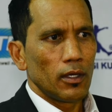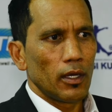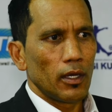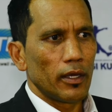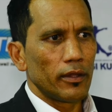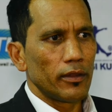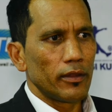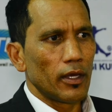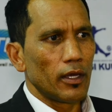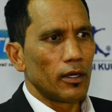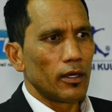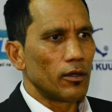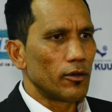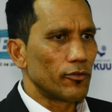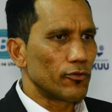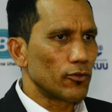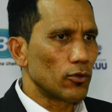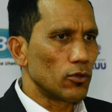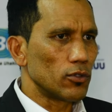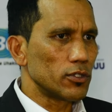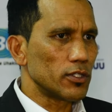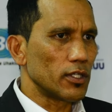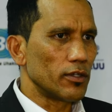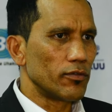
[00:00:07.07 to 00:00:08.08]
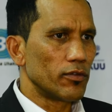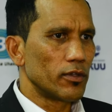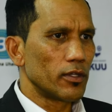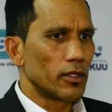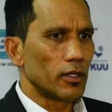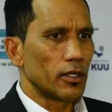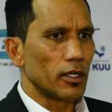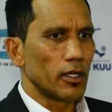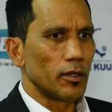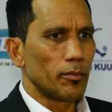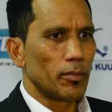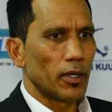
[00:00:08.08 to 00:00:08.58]
And then, of course, even
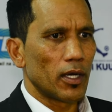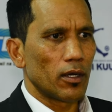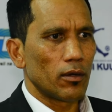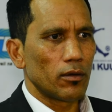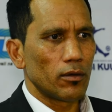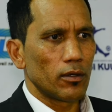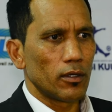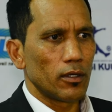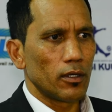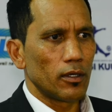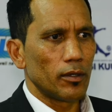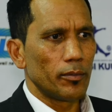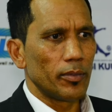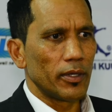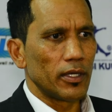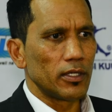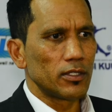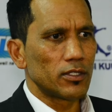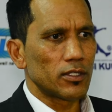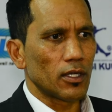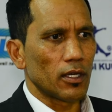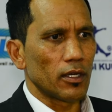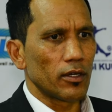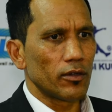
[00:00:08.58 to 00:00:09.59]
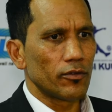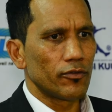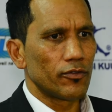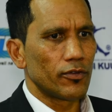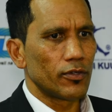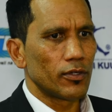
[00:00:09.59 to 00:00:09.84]
the rebound being saved.